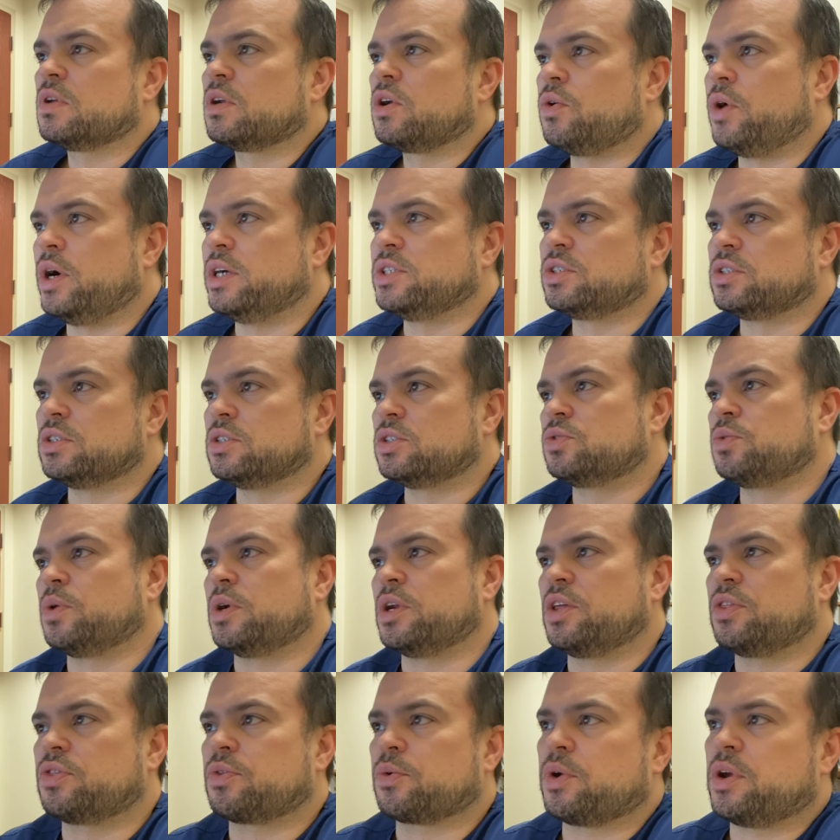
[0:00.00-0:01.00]
Question
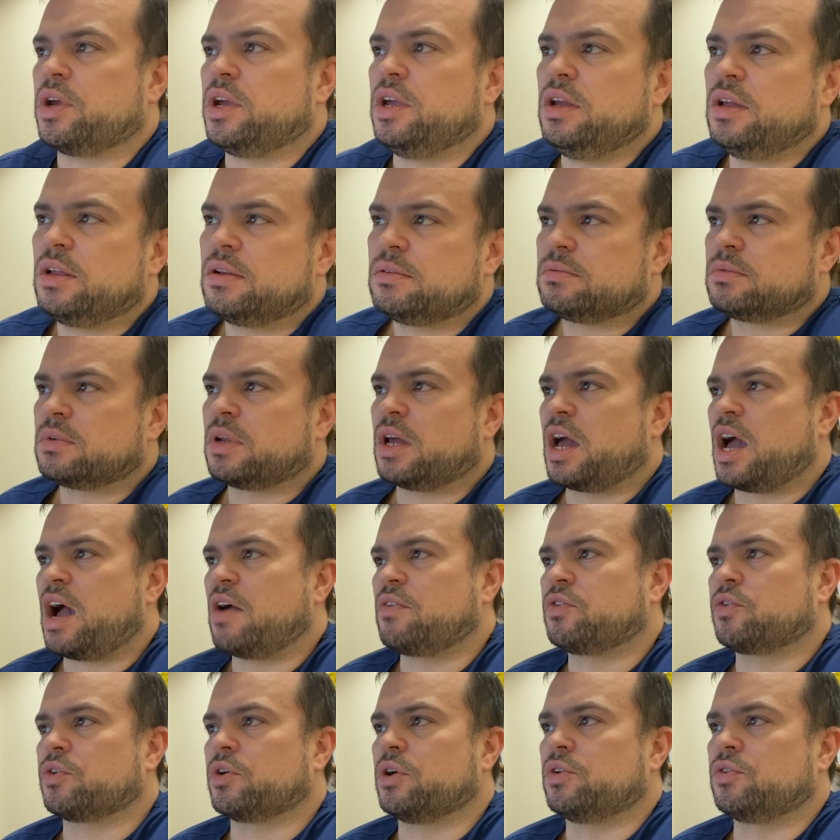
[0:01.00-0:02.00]
23.
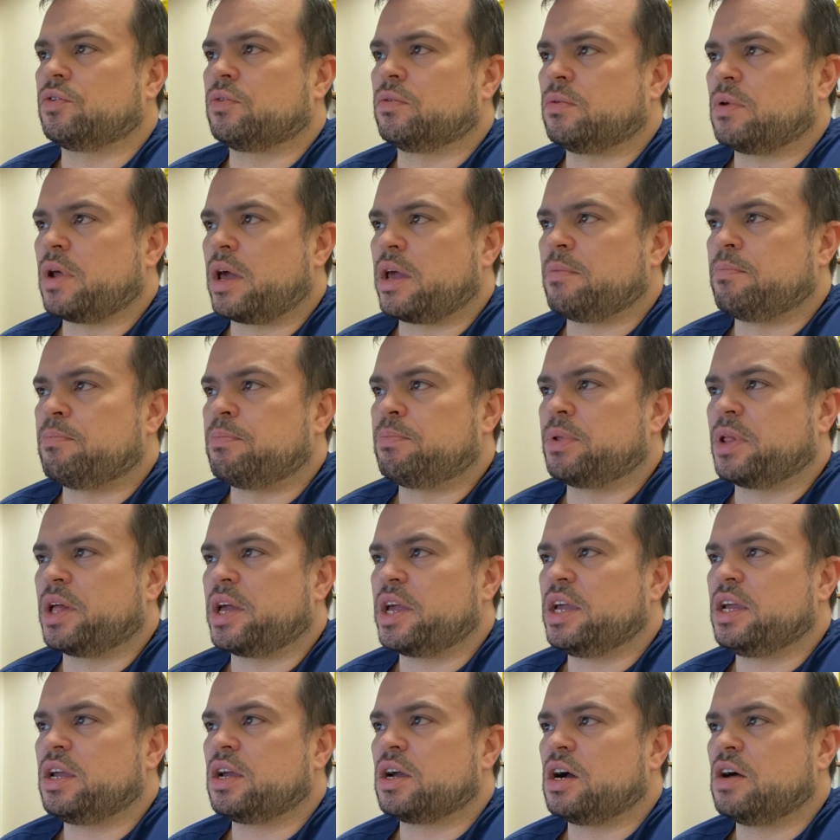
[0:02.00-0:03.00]
After a
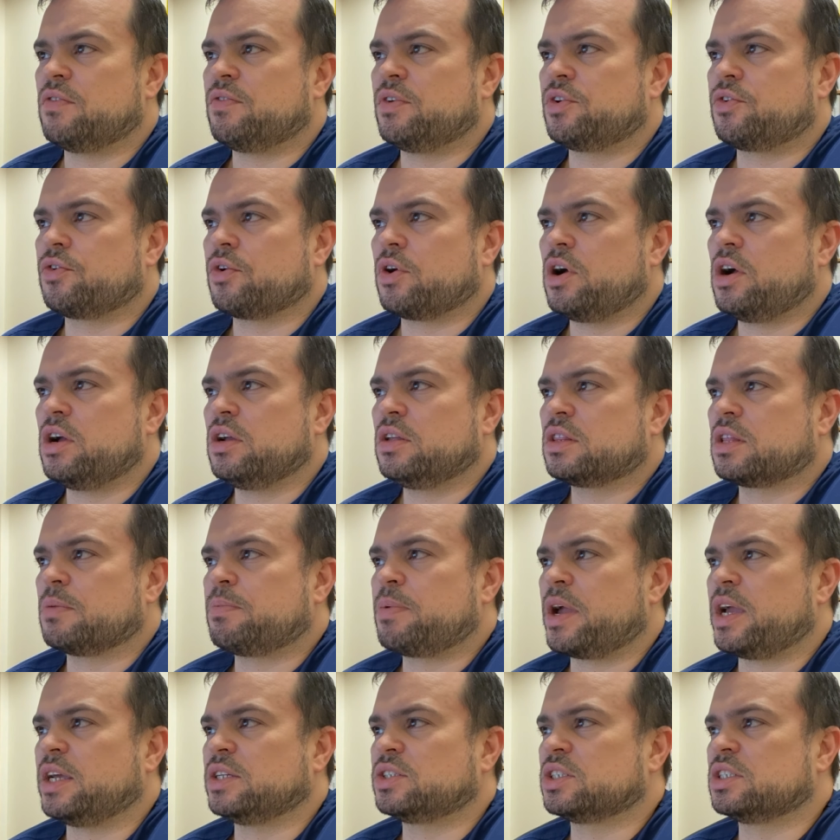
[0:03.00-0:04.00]
blank of a drug, the
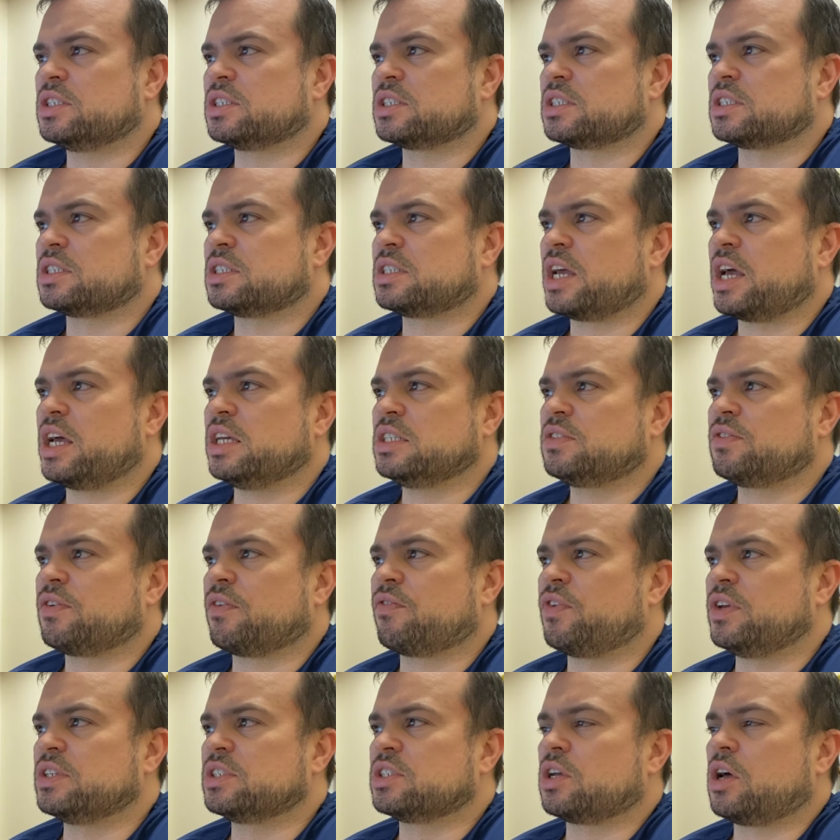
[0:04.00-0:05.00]
patient is assessed for
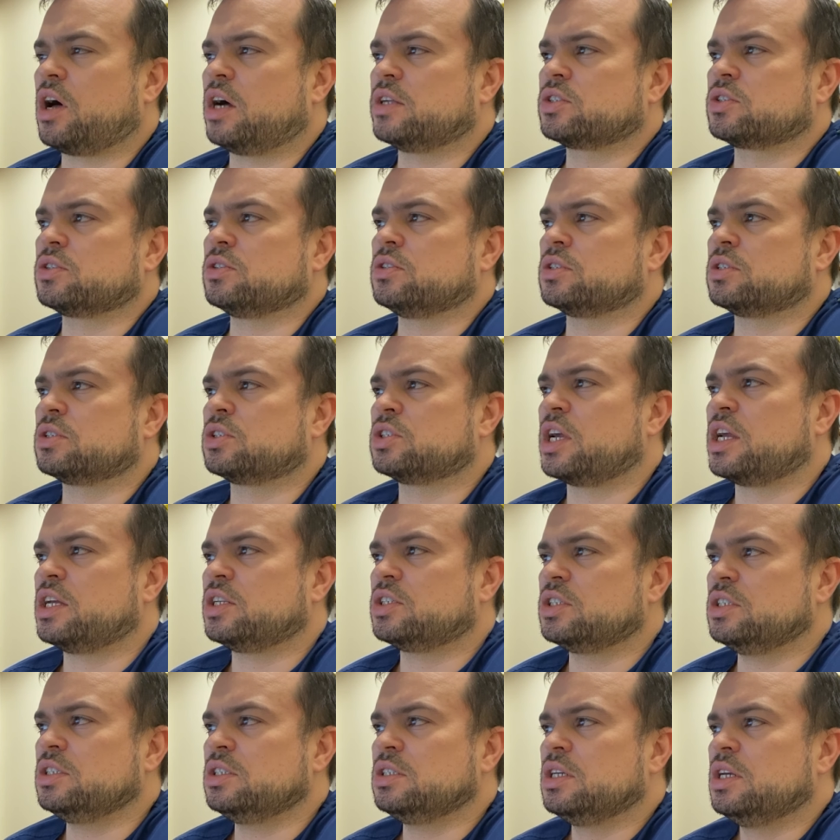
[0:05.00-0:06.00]
physiological
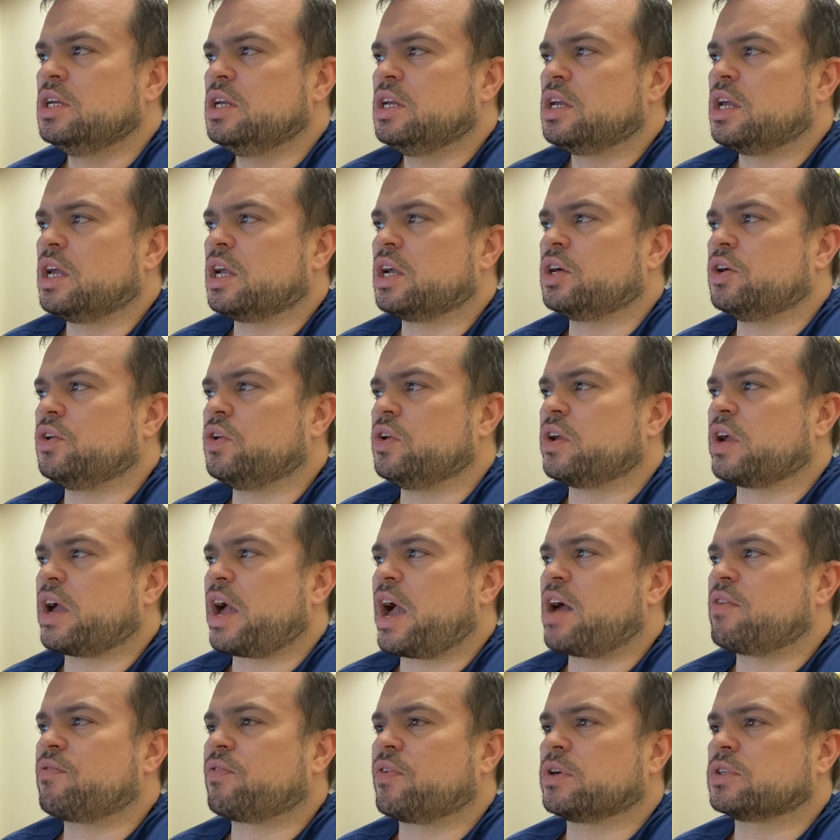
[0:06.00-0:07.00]
changes, including
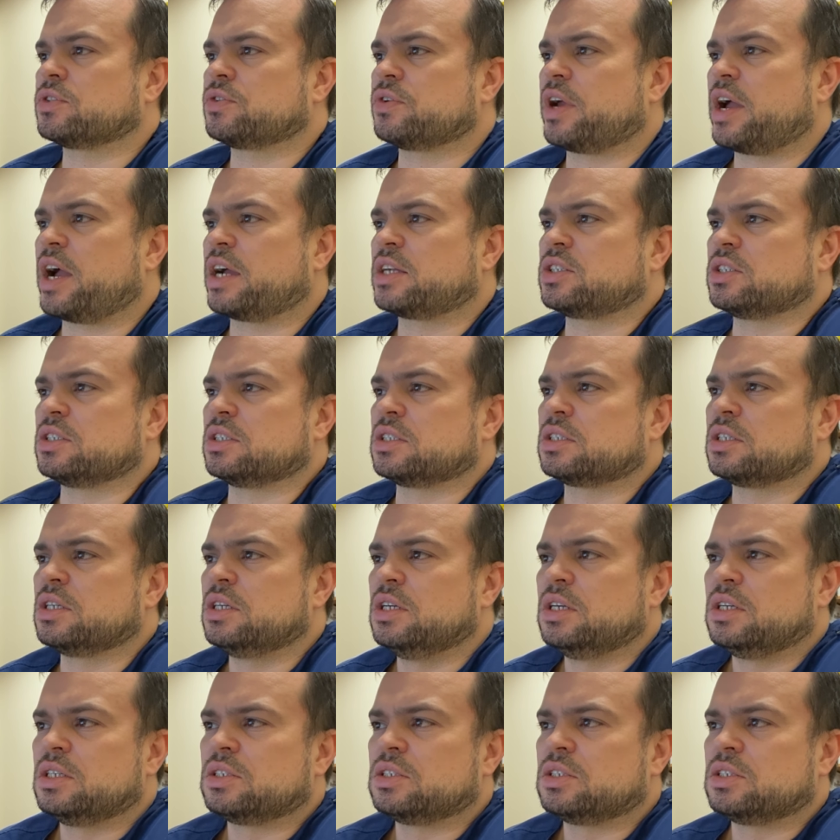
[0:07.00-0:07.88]
adverse reactions.